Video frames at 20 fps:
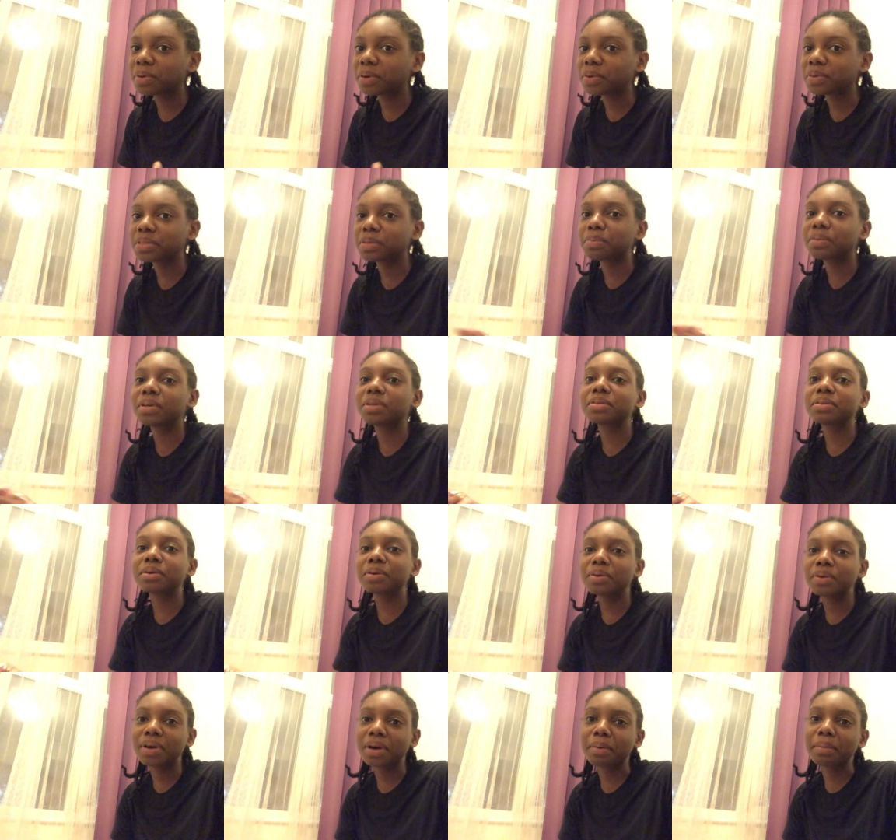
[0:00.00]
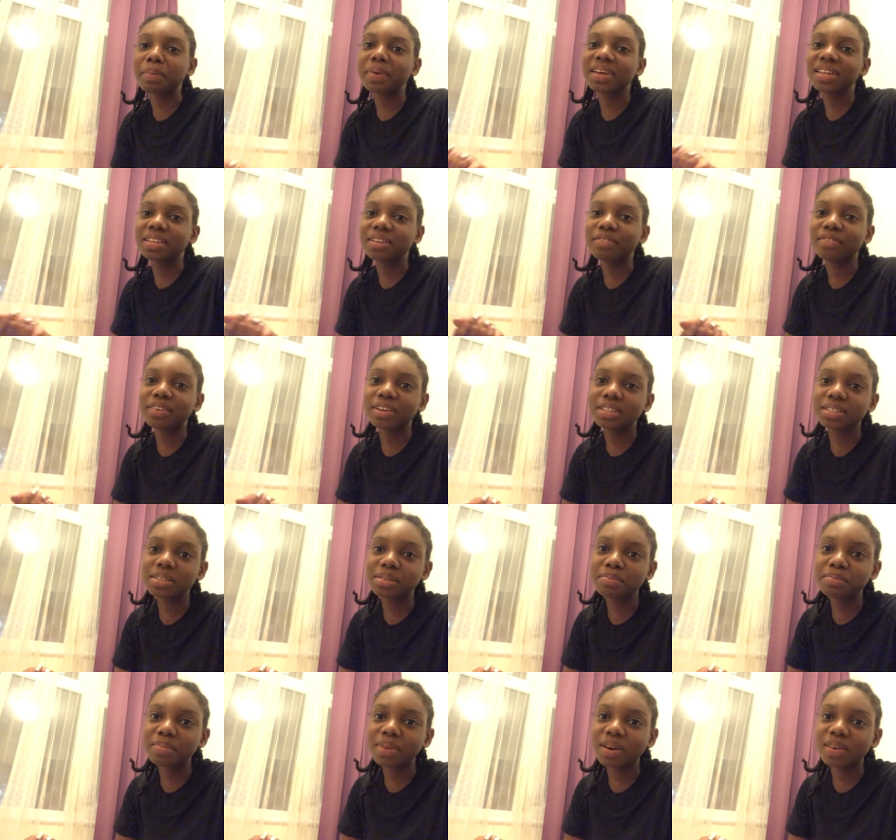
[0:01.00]
I was about to go and pay the
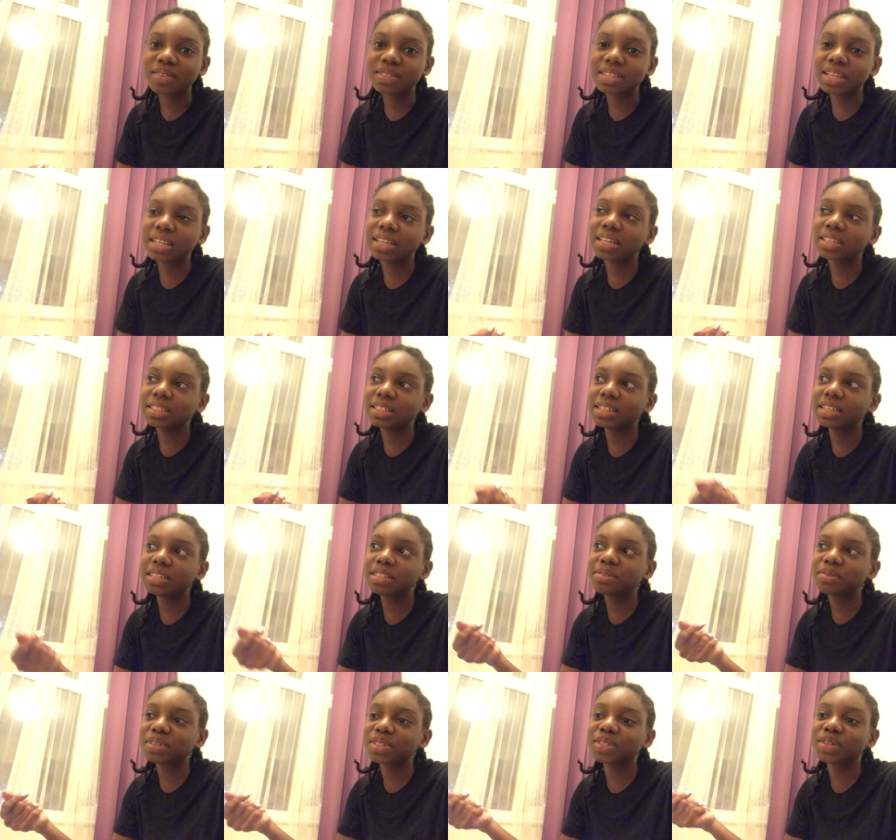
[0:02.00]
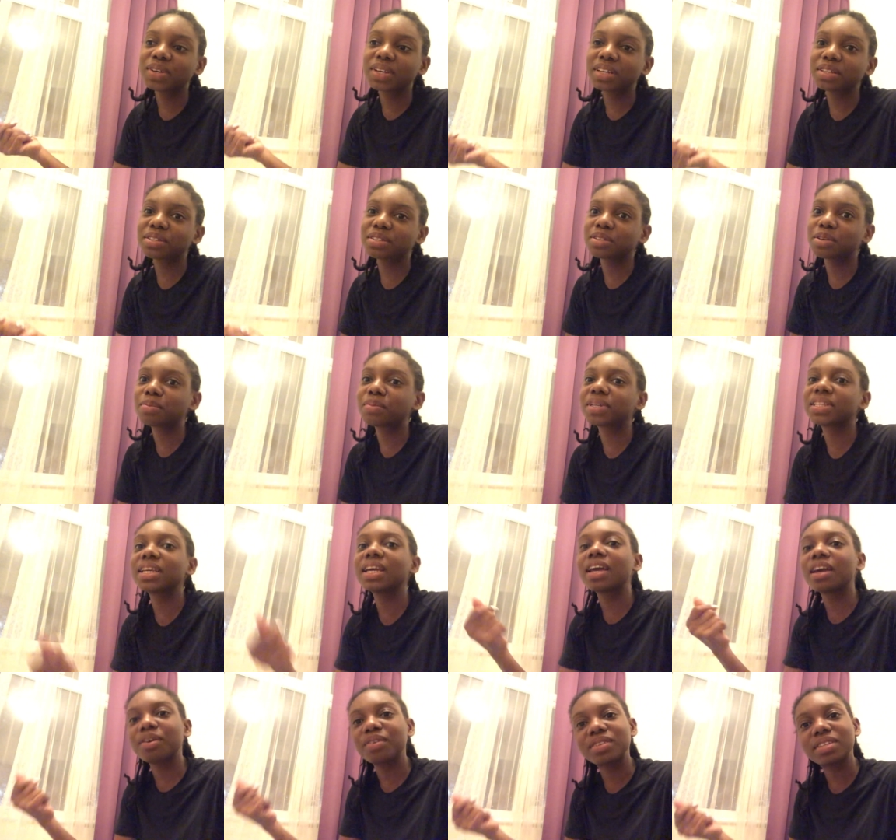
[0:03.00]
£14, and then the lady was talking to
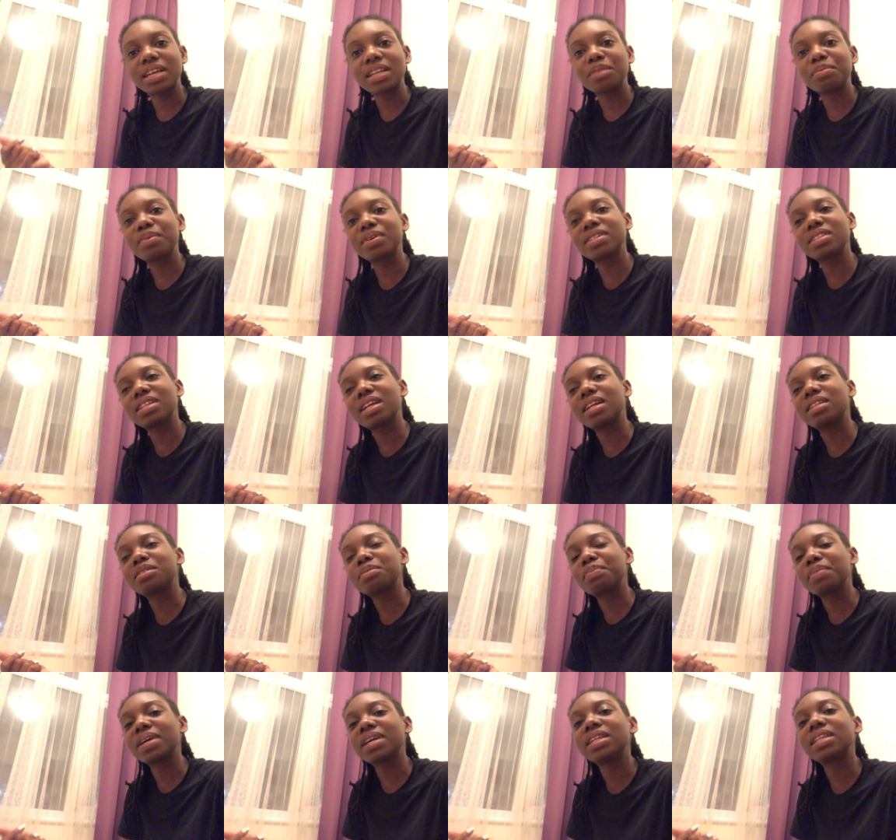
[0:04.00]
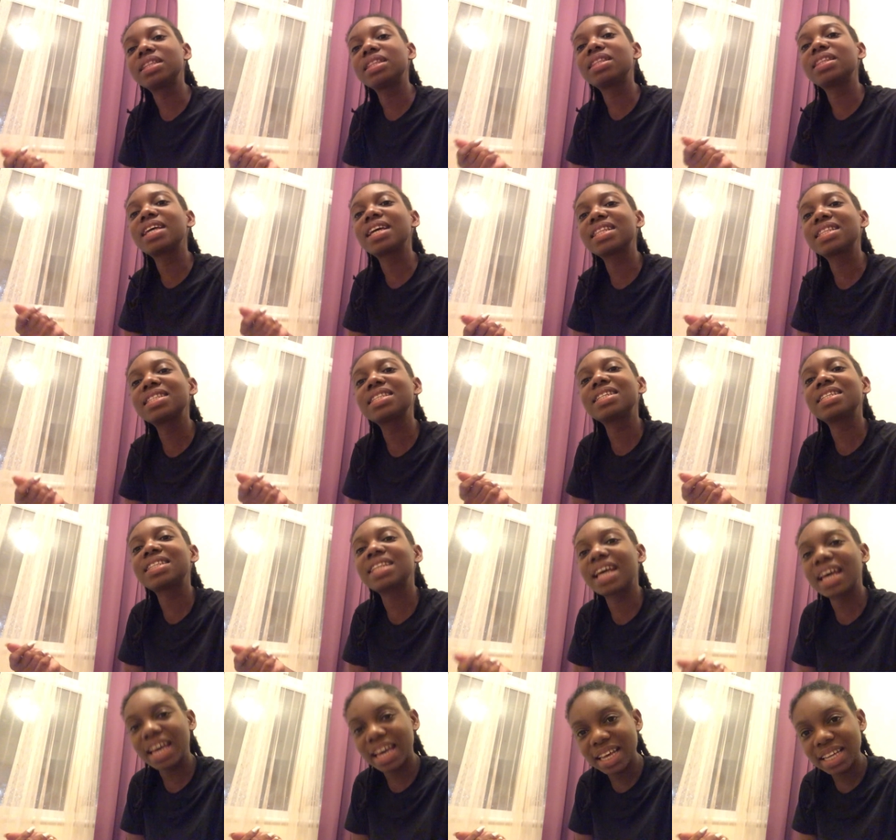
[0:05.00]
somebody else that the person had to pay
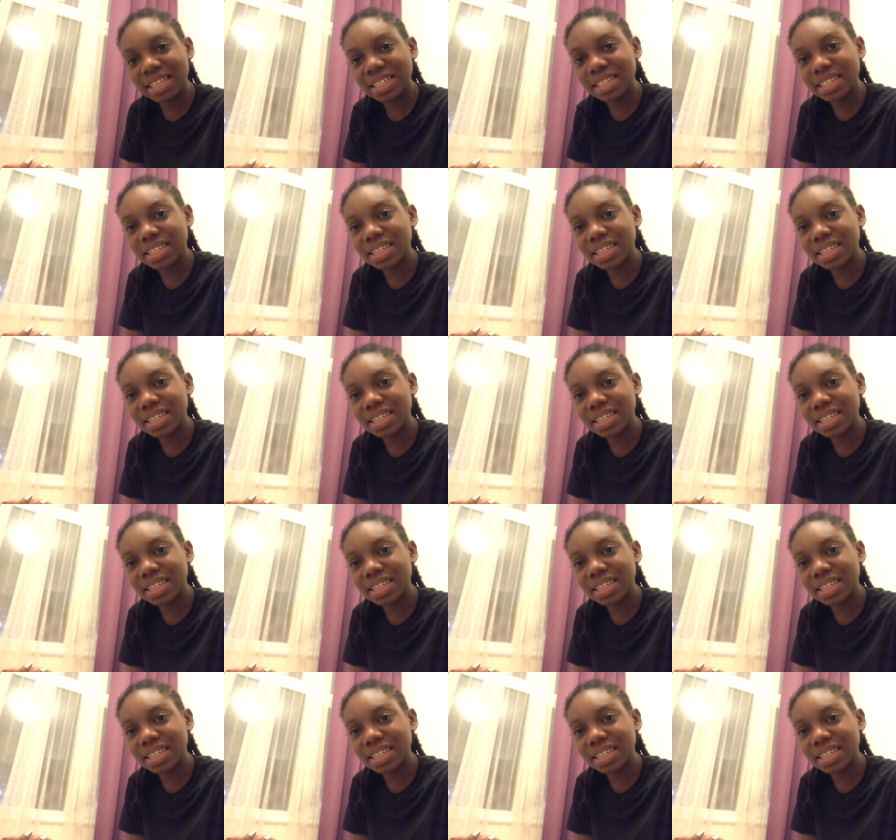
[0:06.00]
£39.99.